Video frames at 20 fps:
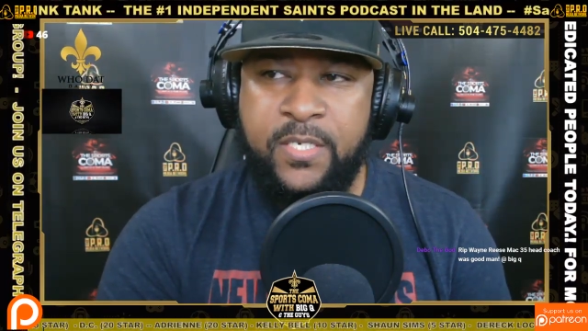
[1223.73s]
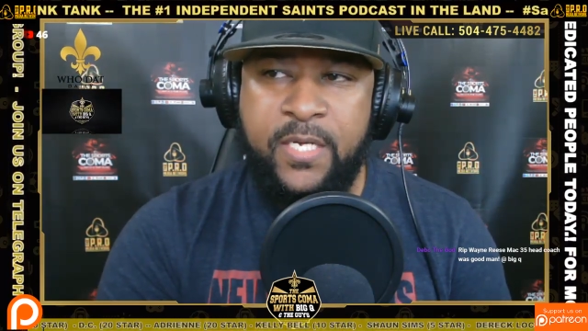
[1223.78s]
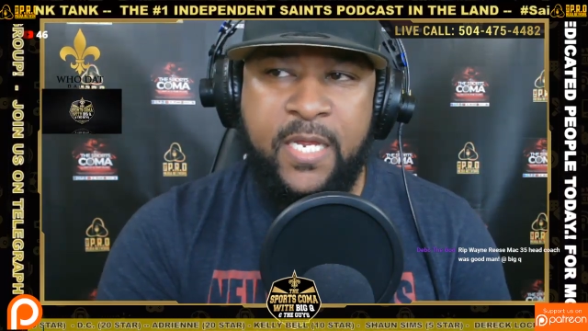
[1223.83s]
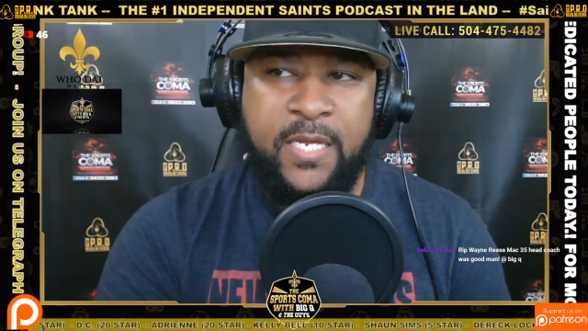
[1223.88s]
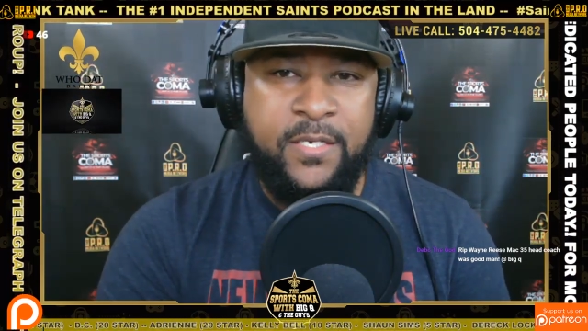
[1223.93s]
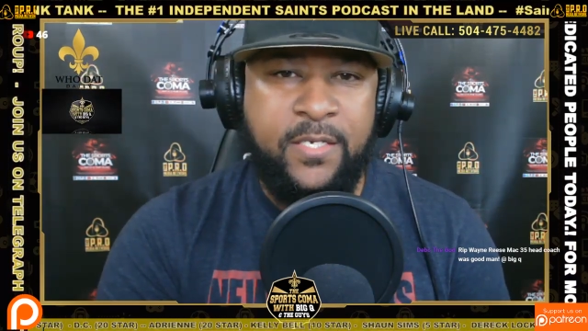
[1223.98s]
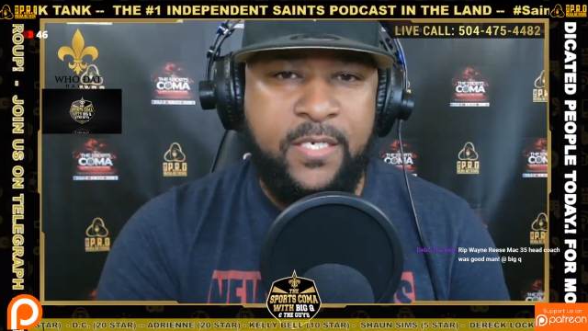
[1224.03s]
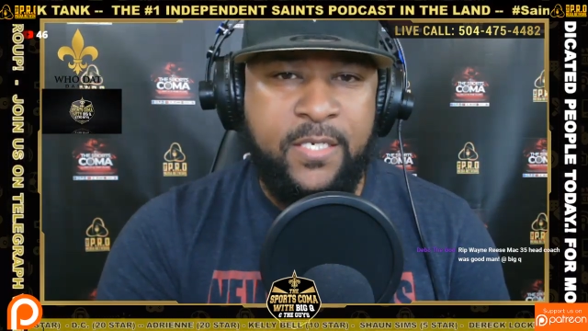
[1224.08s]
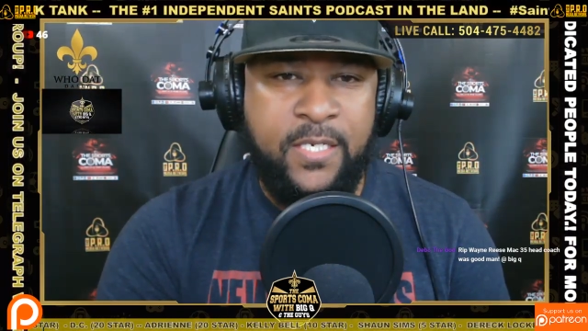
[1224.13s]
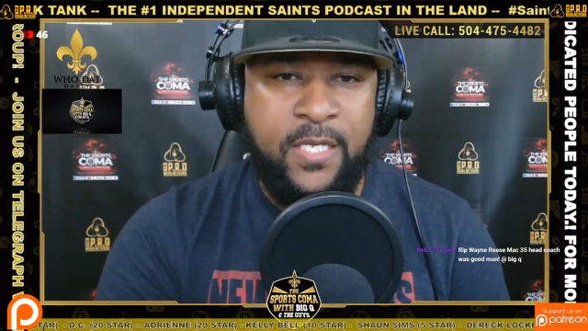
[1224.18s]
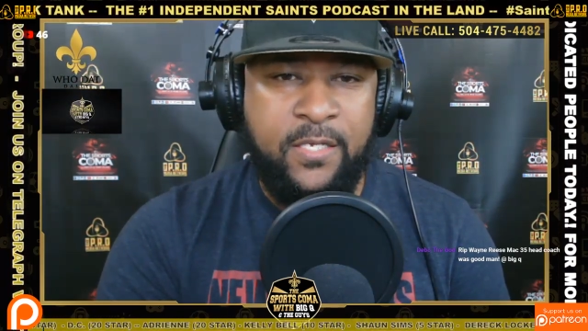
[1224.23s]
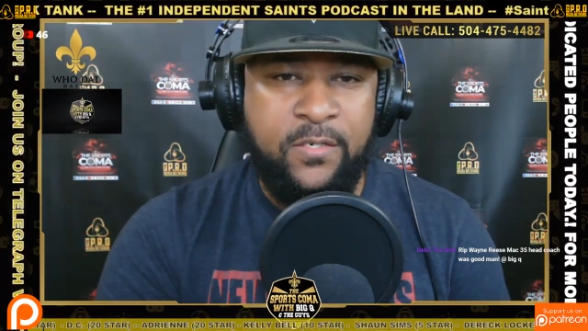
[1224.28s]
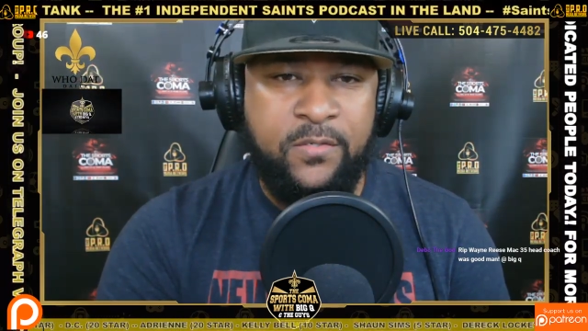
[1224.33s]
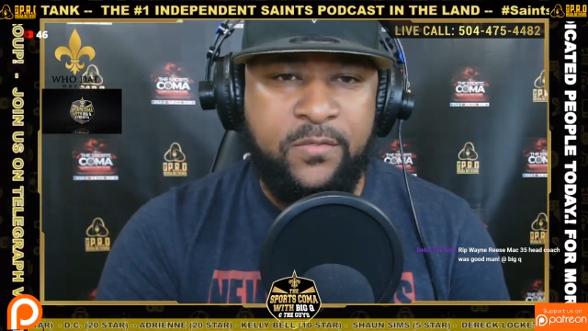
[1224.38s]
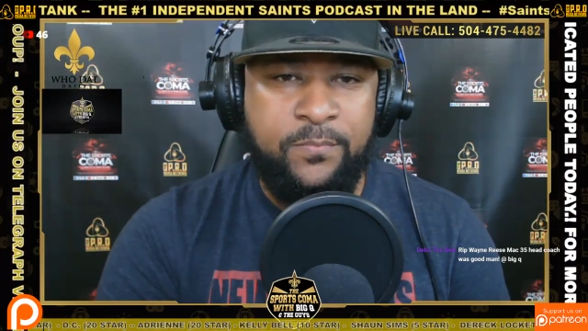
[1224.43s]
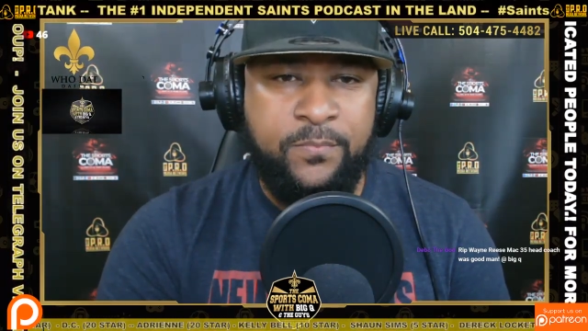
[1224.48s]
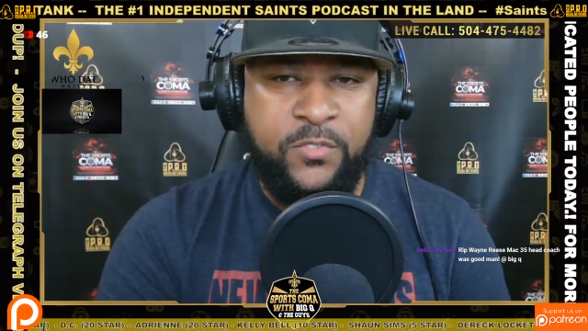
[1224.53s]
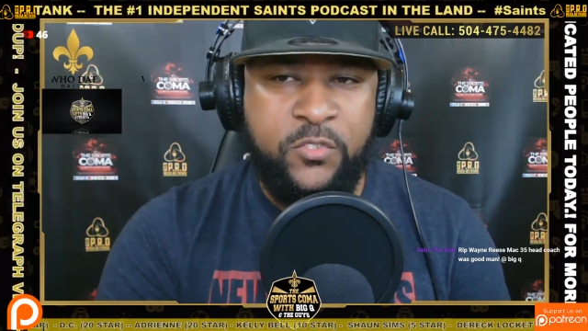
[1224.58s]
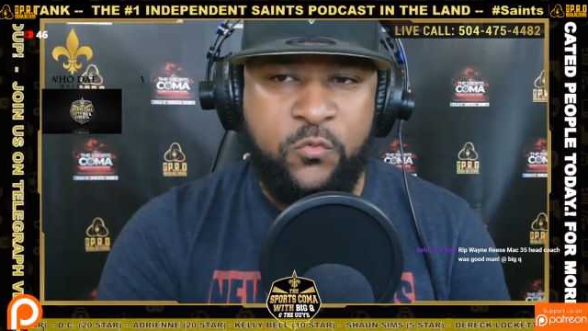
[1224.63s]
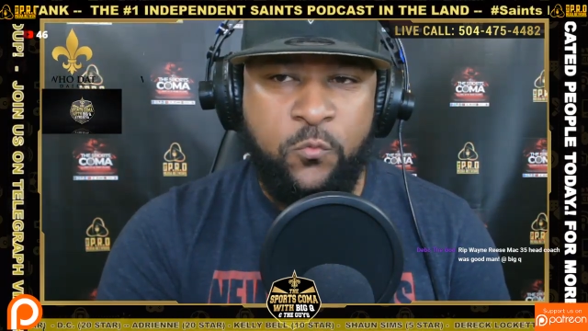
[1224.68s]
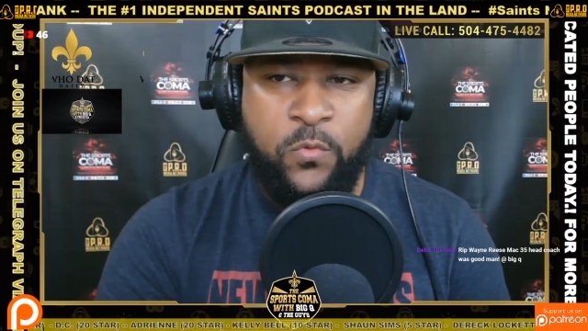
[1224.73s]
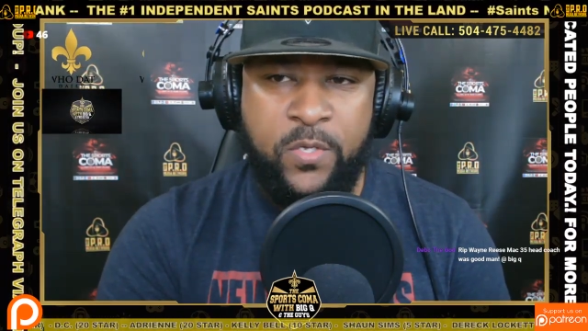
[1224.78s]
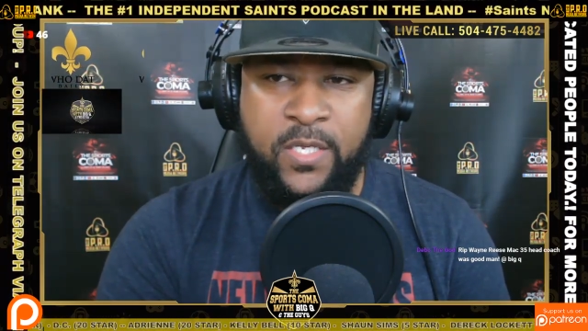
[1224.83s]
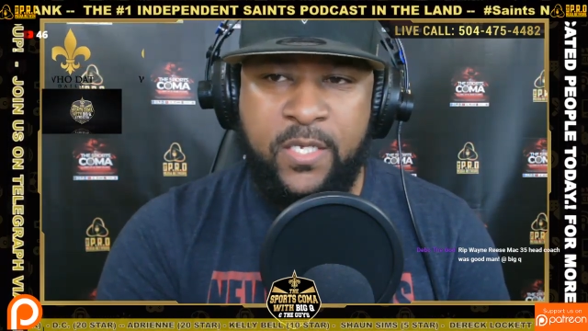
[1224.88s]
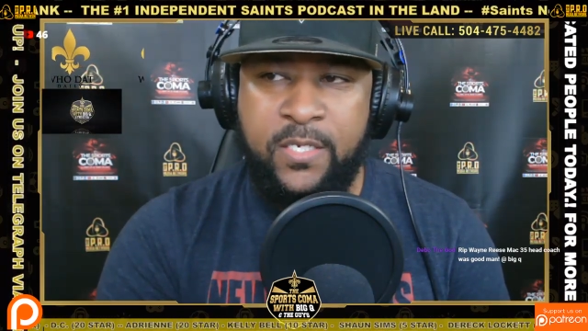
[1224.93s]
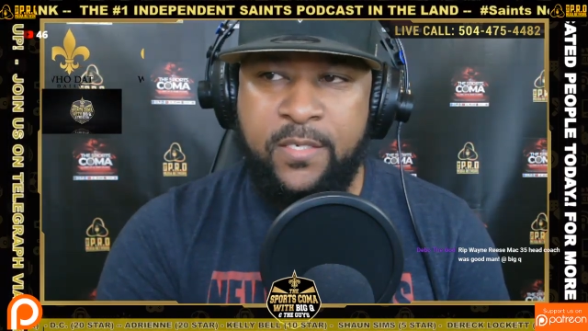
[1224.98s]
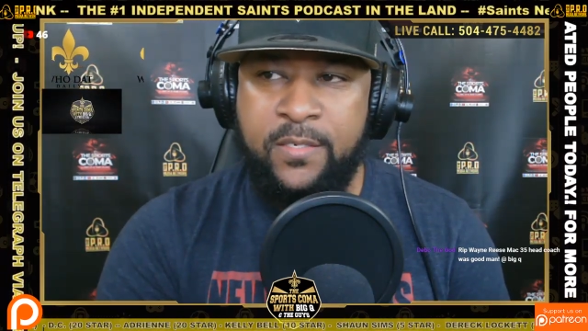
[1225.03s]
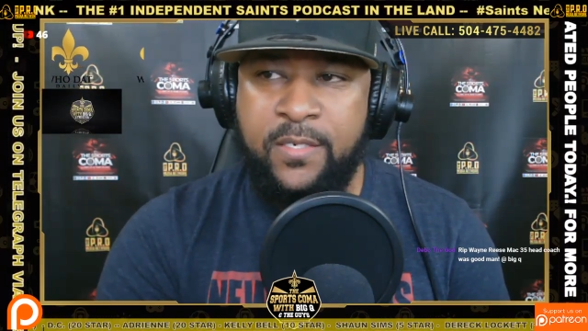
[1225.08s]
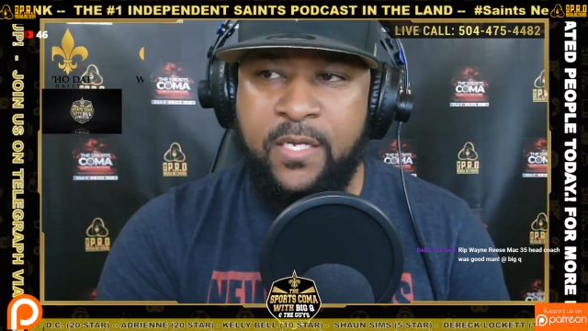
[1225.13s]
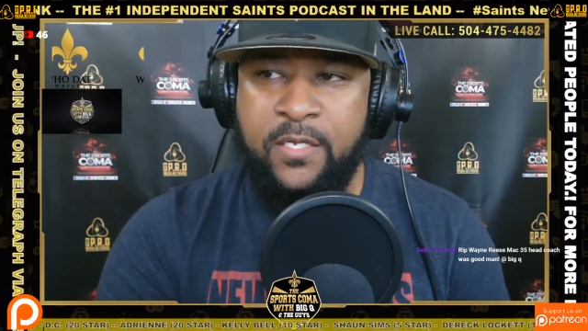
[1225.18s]
that together
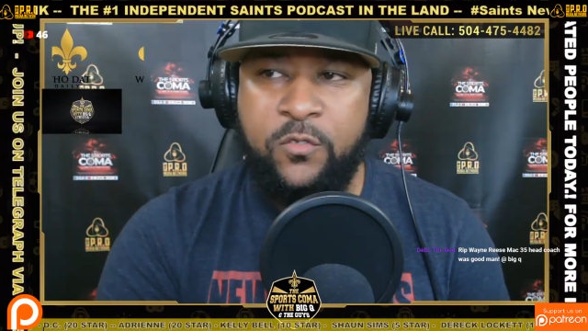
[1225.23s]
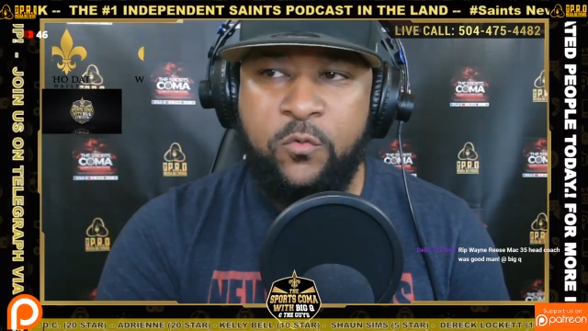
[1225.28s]
between uh,